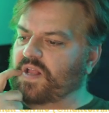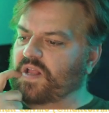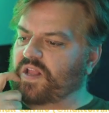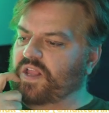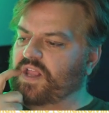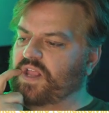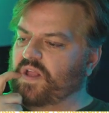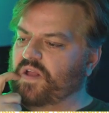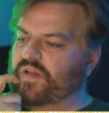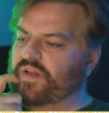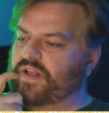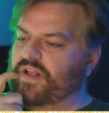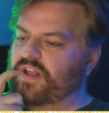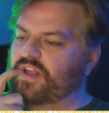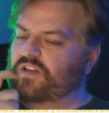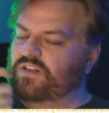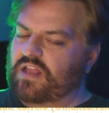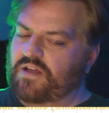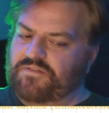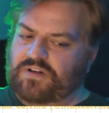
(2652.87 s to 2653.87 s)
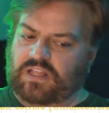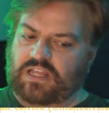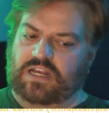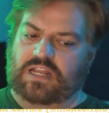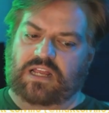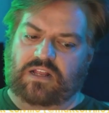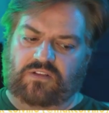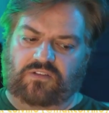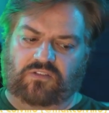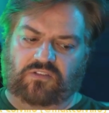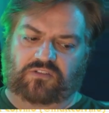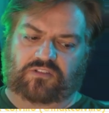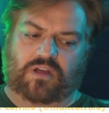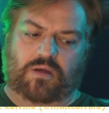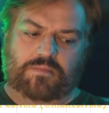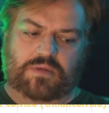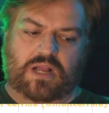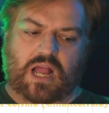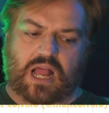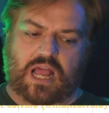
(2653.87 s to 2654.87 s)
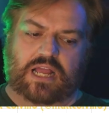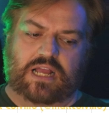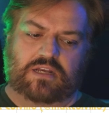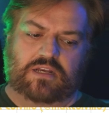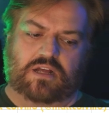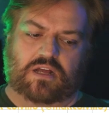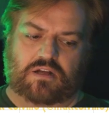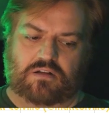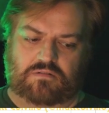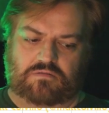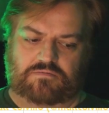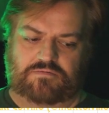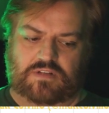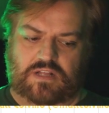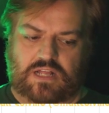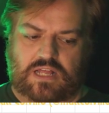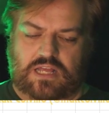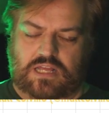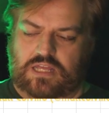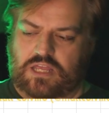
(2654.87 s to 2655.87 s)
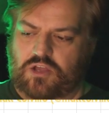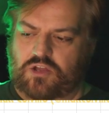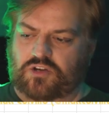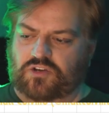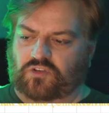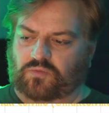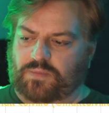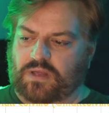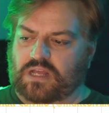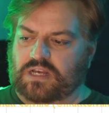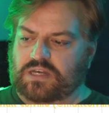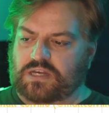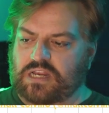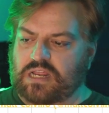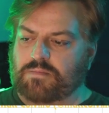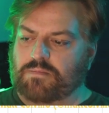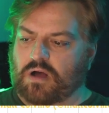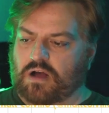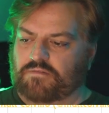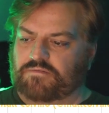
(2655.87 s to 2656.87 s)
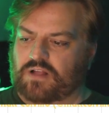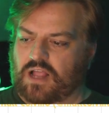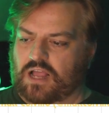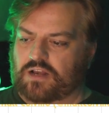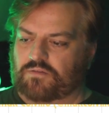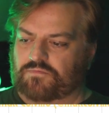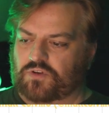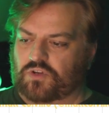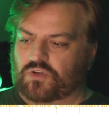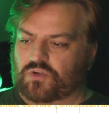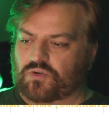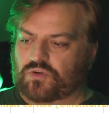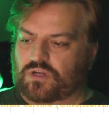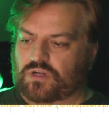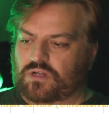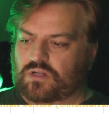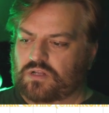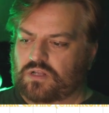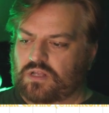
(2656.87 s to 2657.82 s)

He definitely needs some kind of, he could just be a debuff kind of dude,